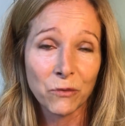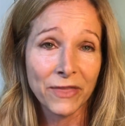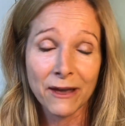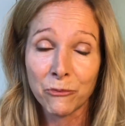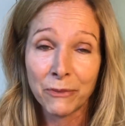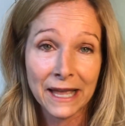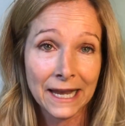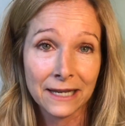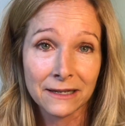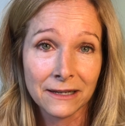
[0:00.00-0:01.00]
without
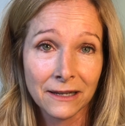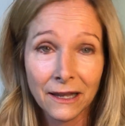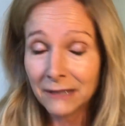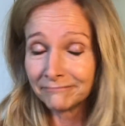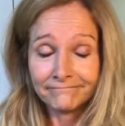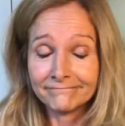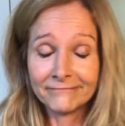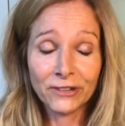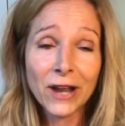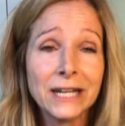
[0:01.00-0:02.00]
pain
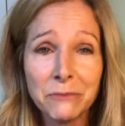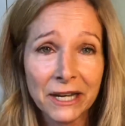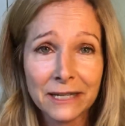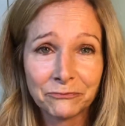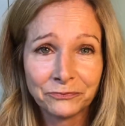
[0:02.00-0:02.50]
for anybody.